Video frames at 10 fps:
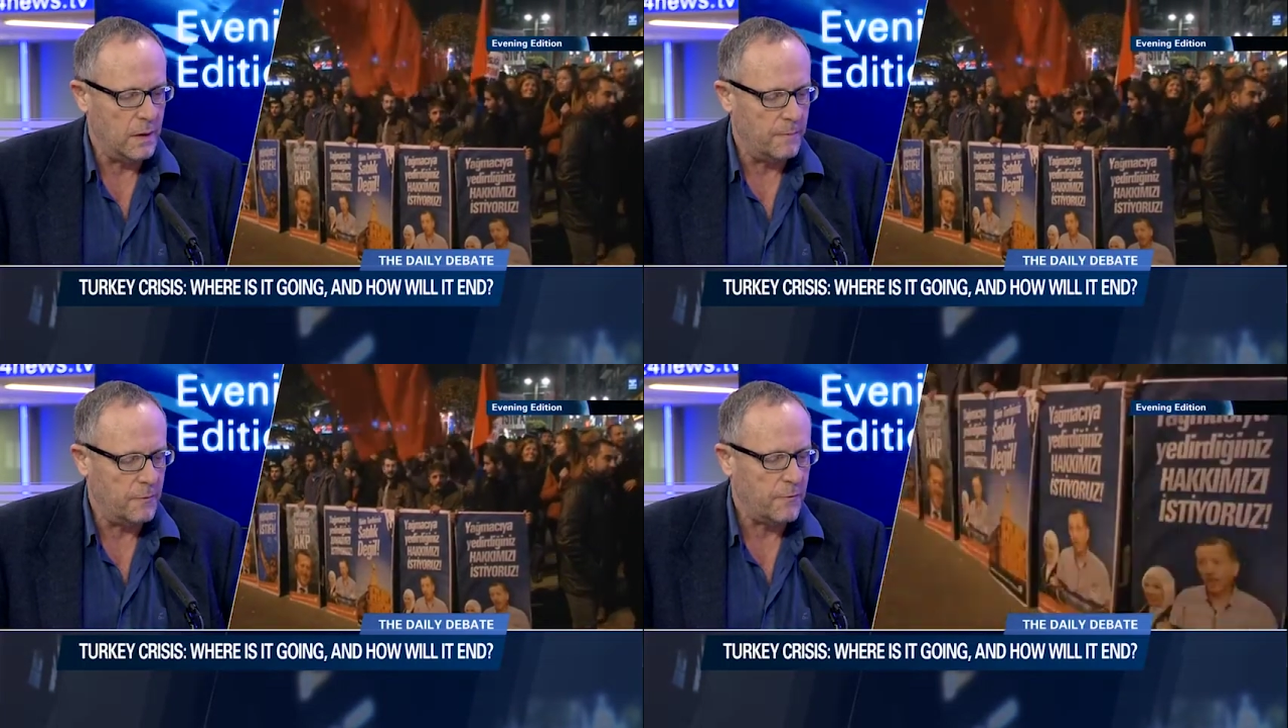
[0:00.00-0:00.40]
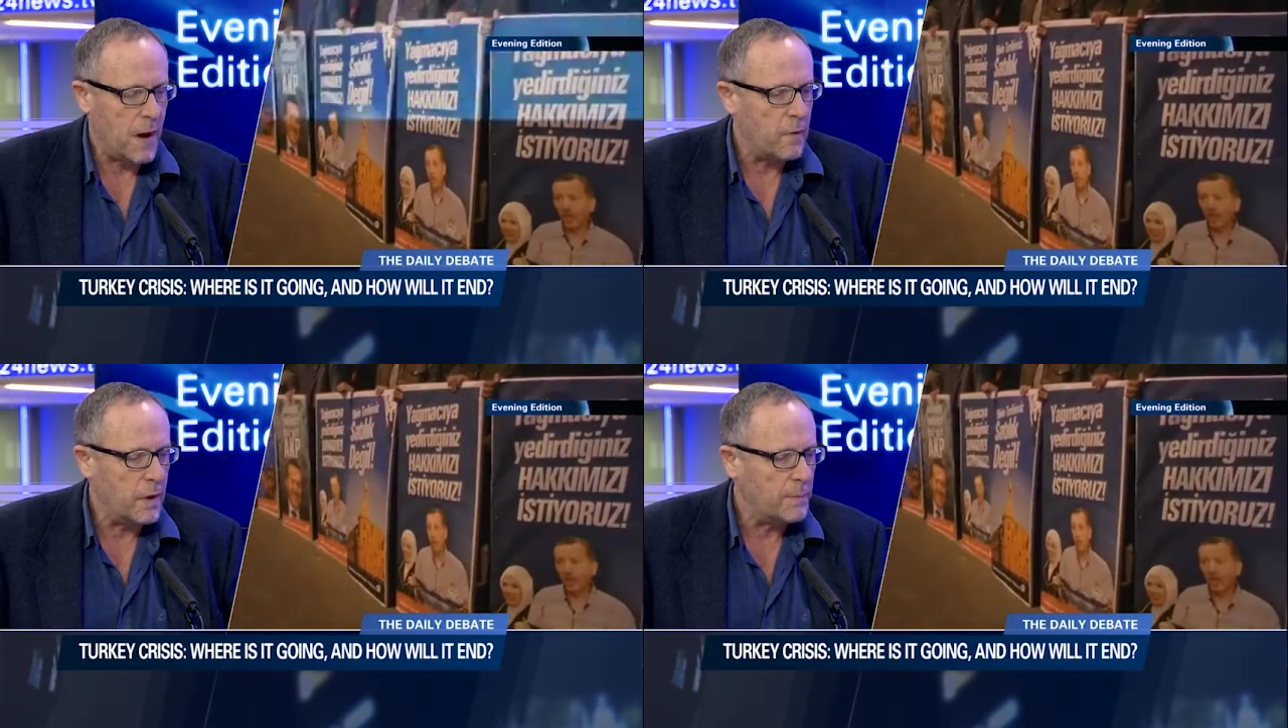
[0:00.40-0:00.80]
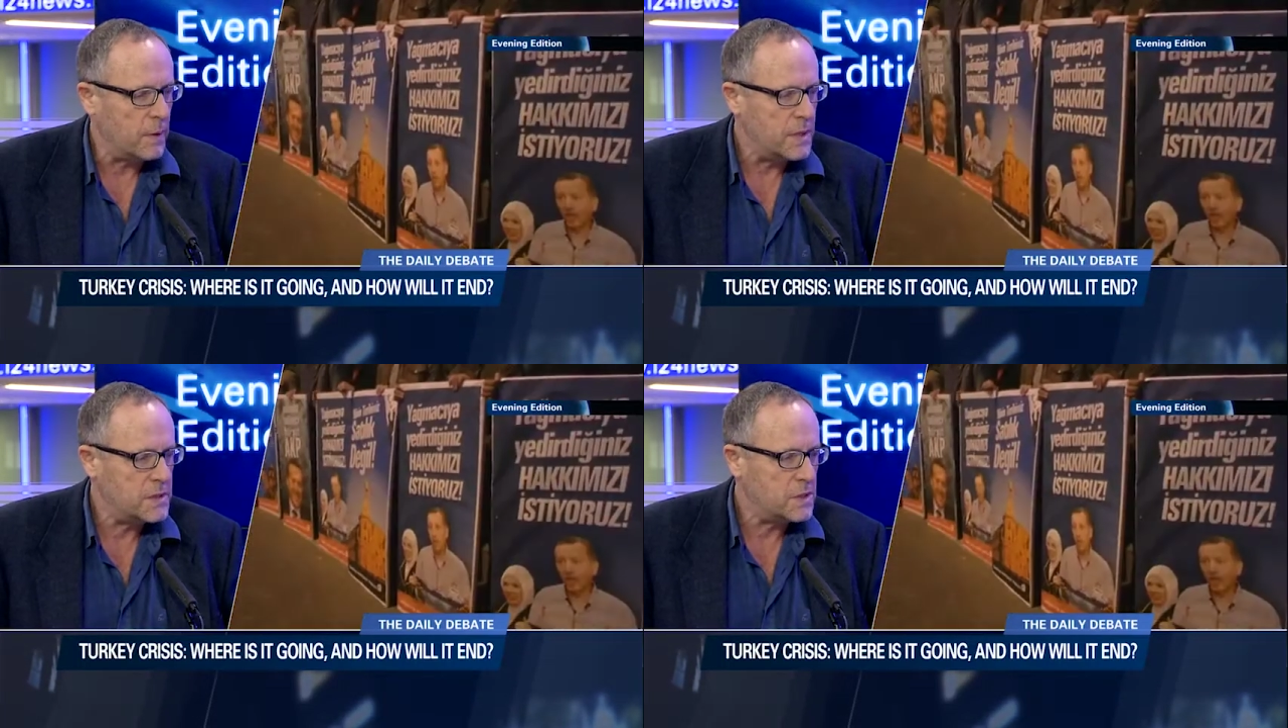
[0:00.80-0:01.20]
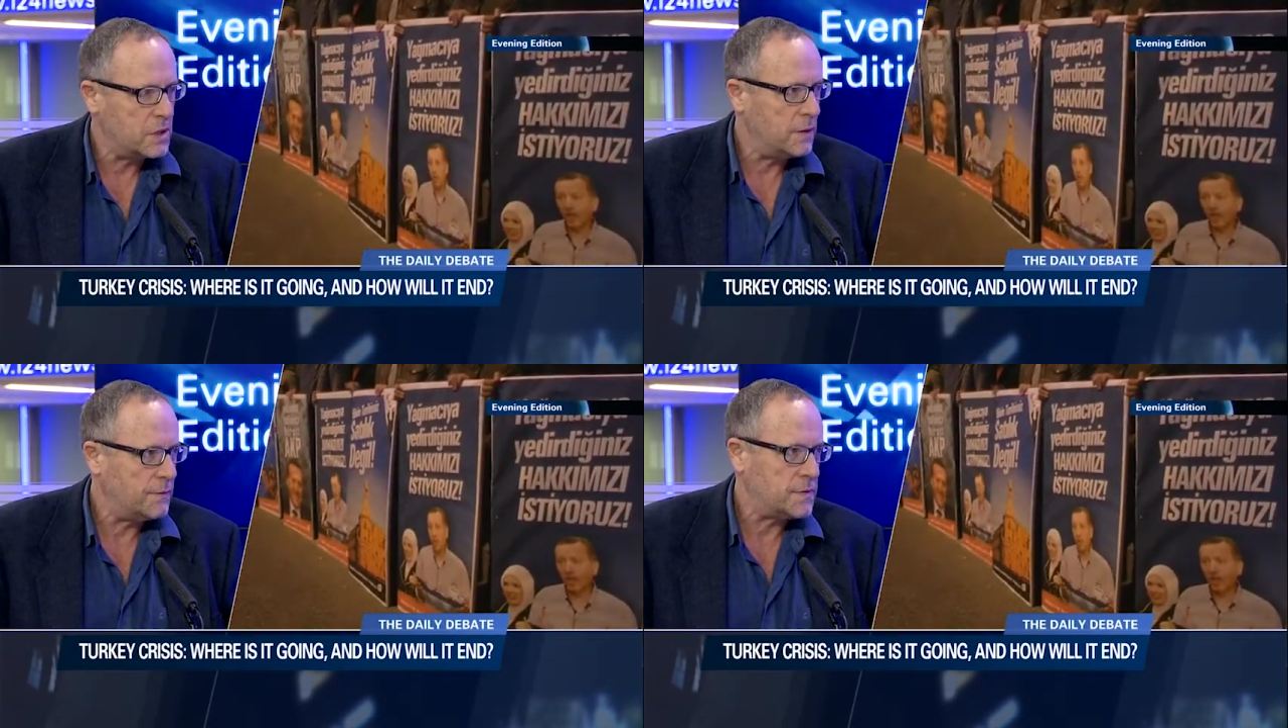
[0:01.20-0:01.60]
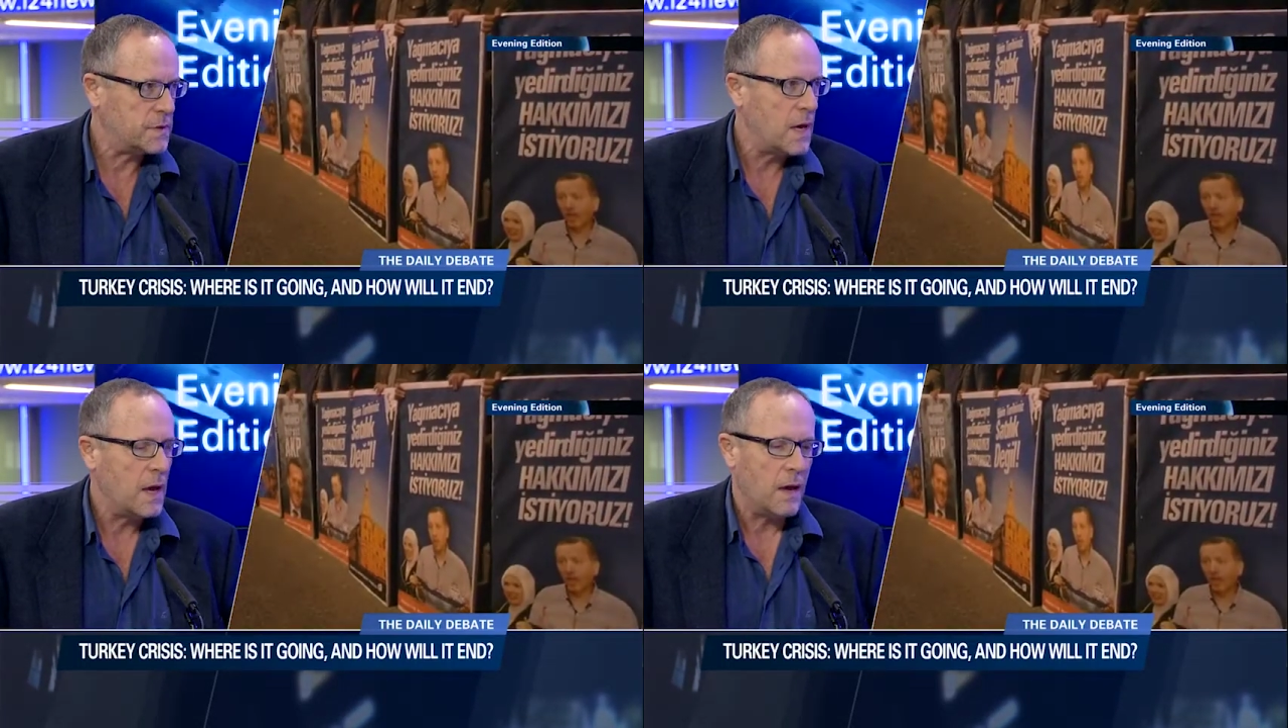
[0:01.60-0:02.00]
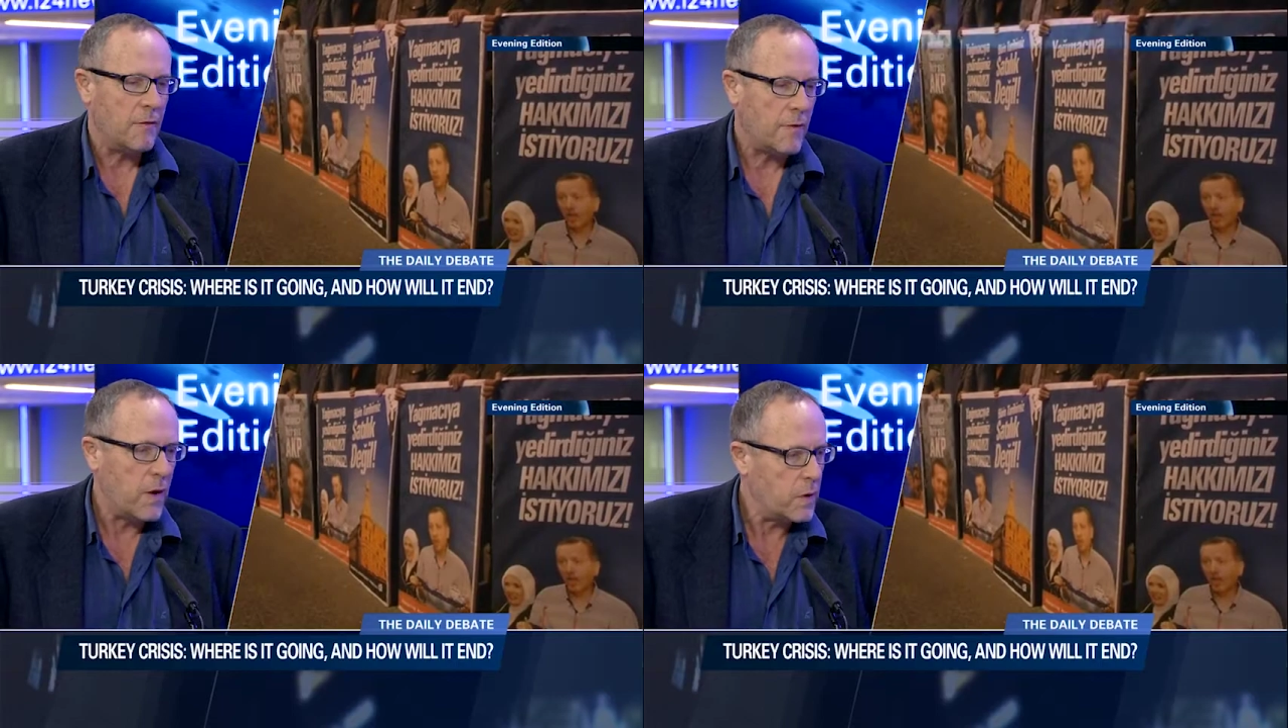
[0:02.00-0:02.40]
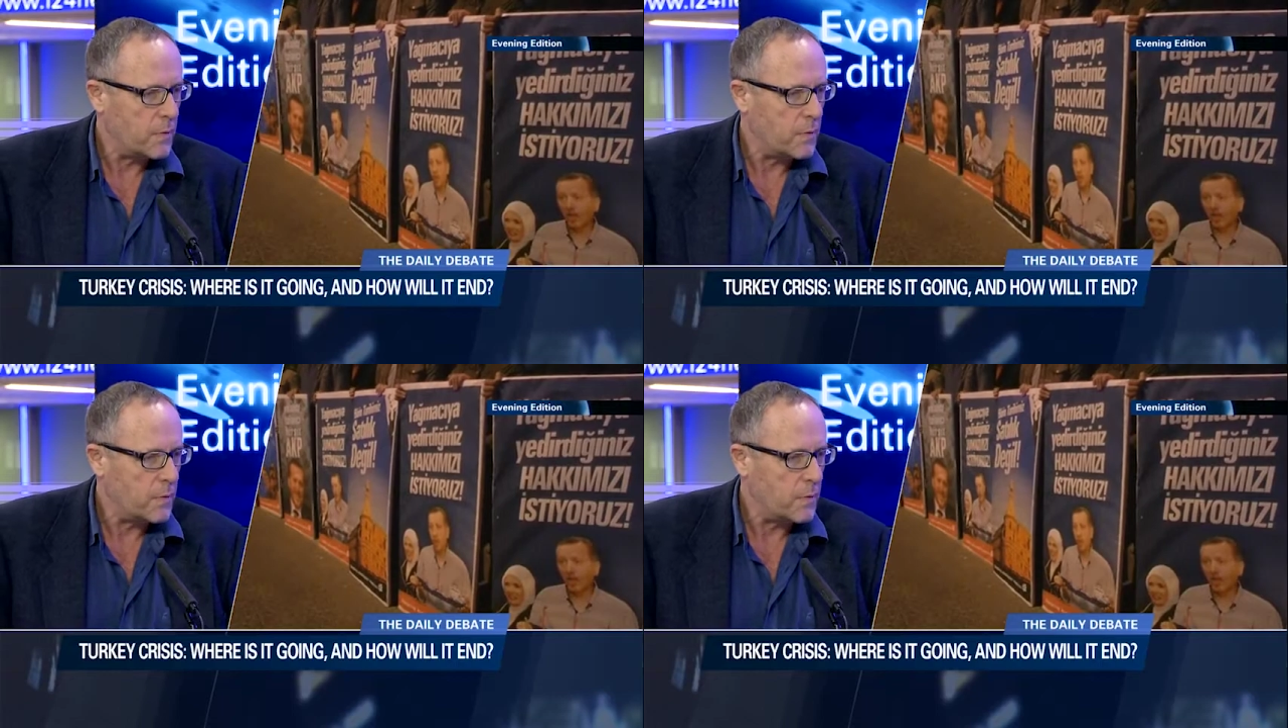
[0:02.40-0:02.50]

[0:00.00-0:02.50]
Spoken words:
firing police chiefs, firing